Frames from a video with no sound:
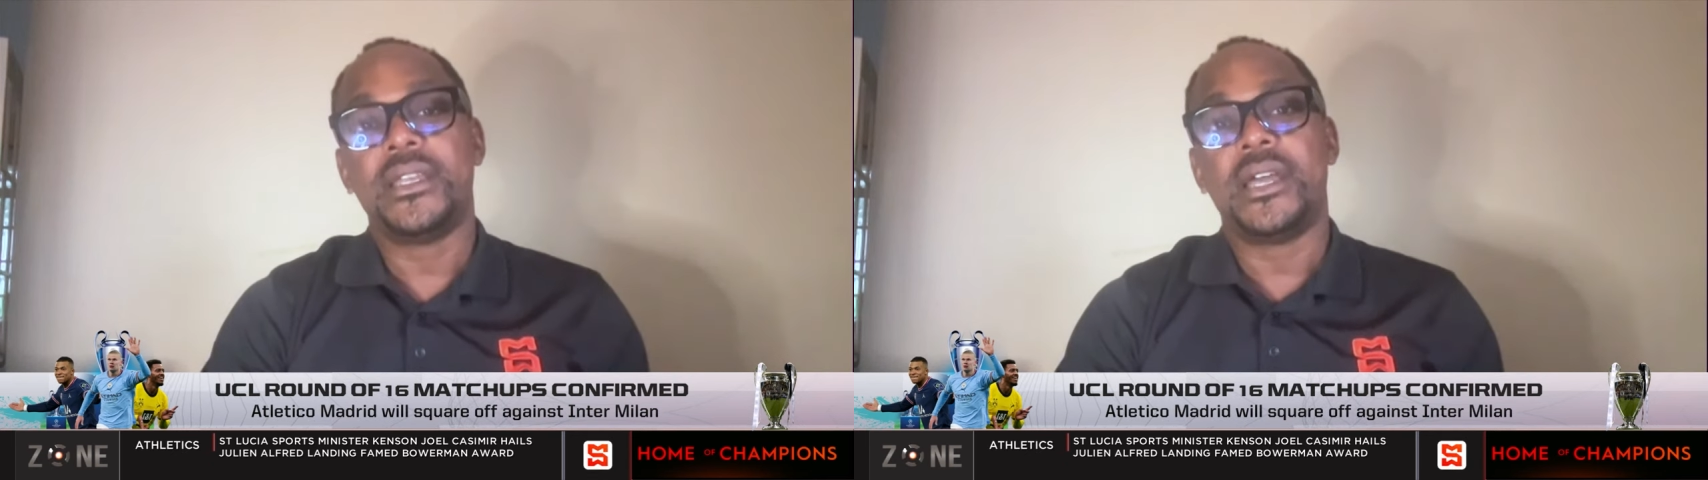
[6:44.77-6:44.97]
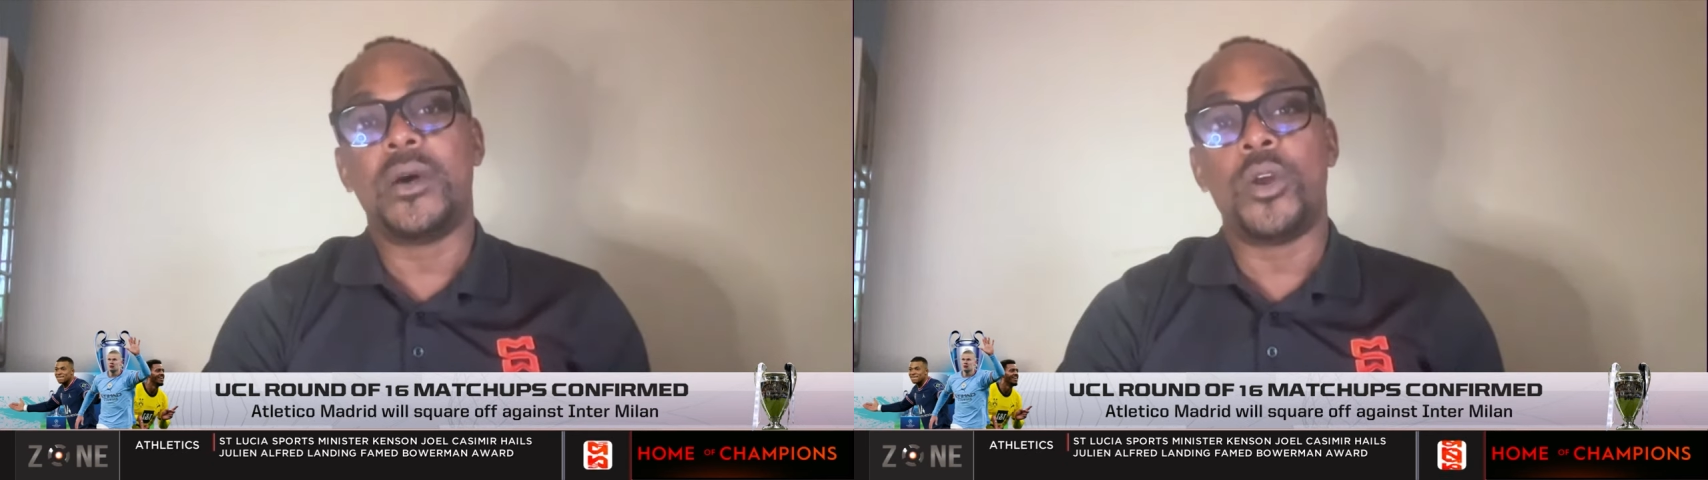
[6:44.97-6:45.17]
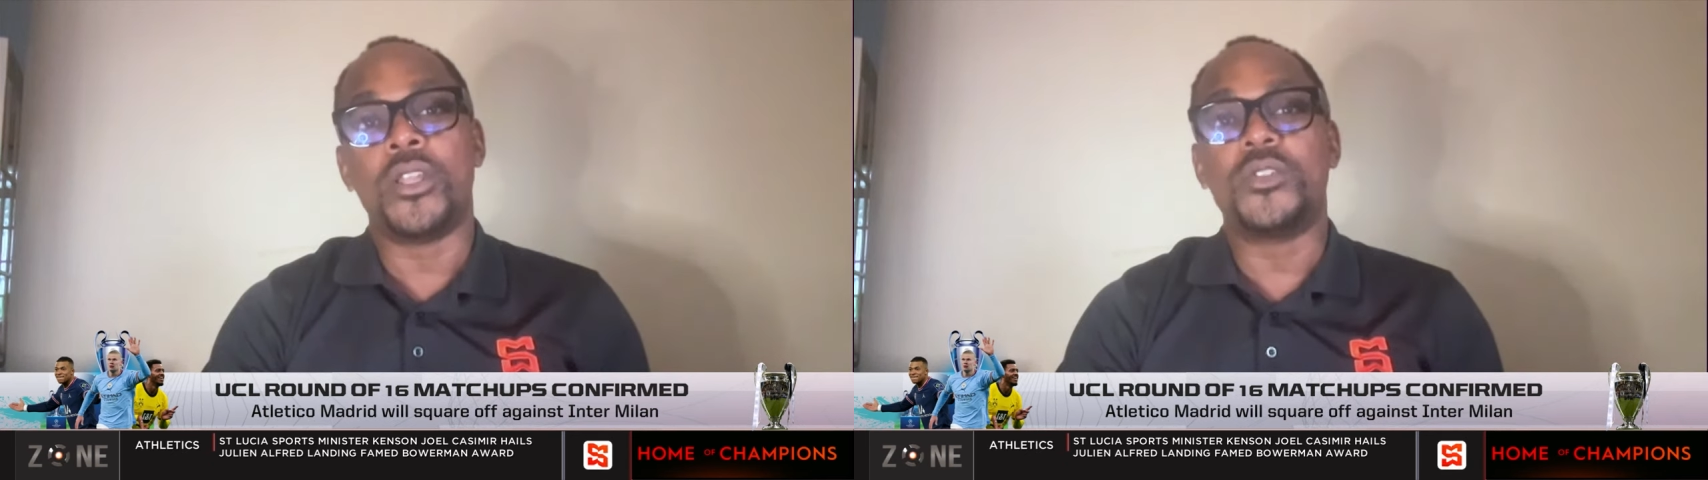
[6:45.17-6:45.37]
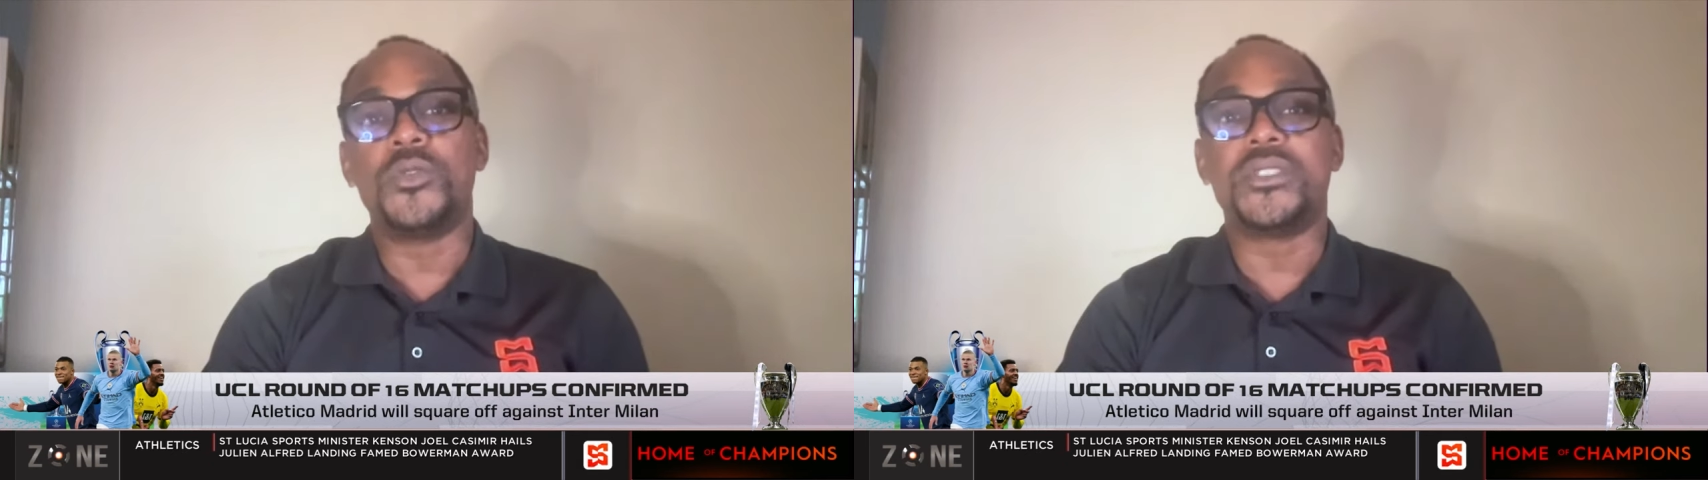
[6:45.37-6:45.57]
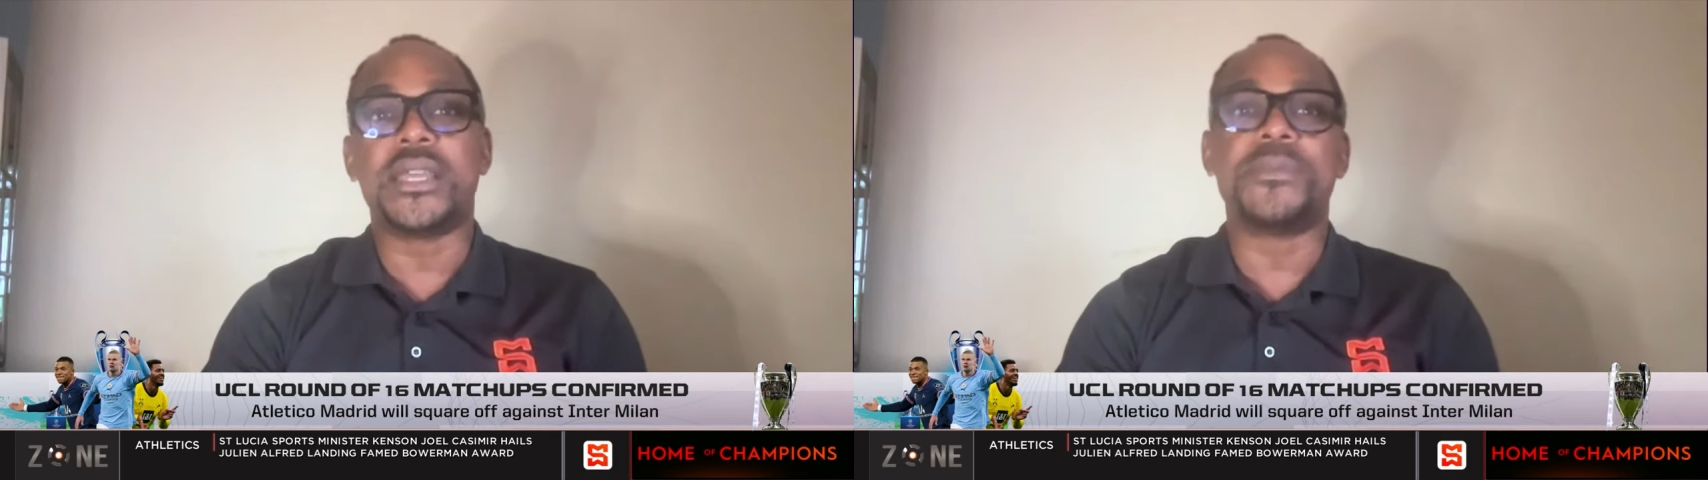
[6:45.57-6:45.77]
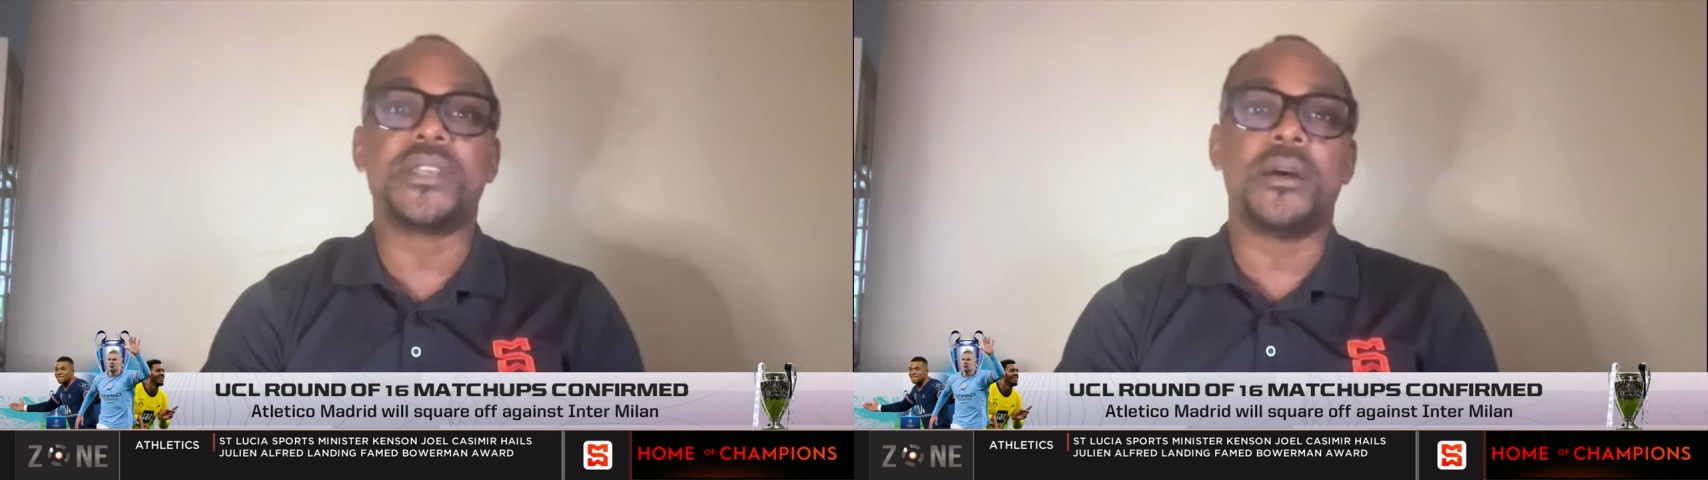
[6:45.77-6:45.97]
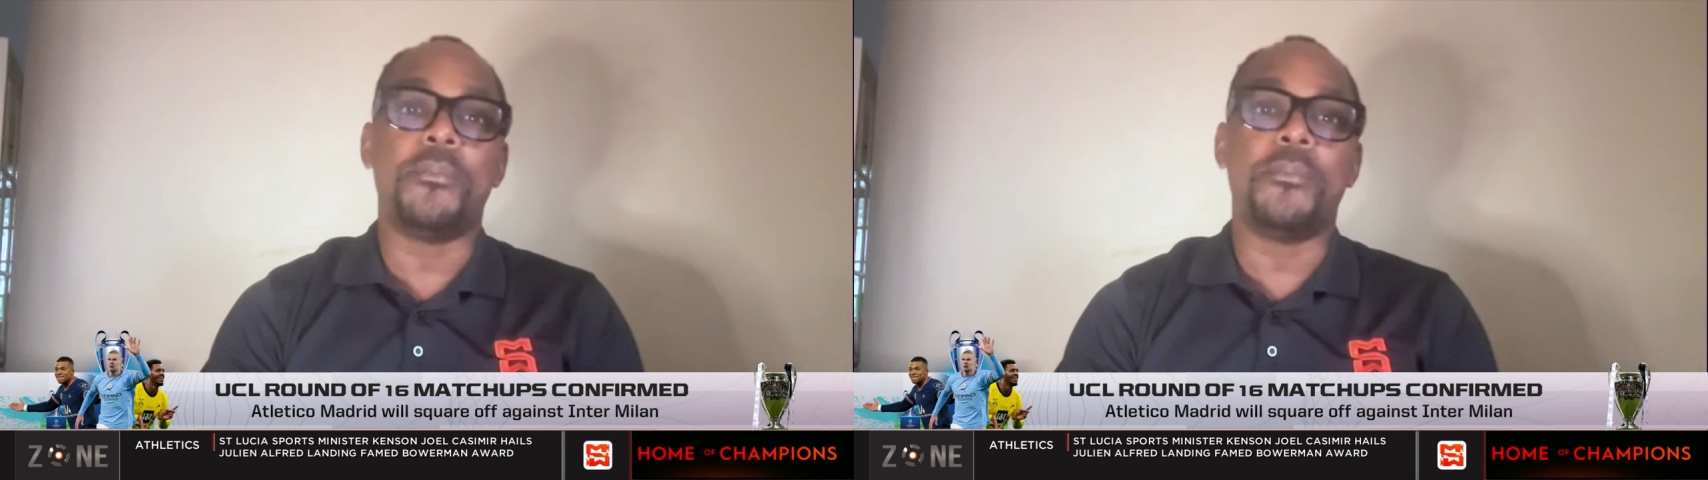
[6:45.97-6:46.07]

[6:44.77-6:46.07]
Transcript: uh, one or two steps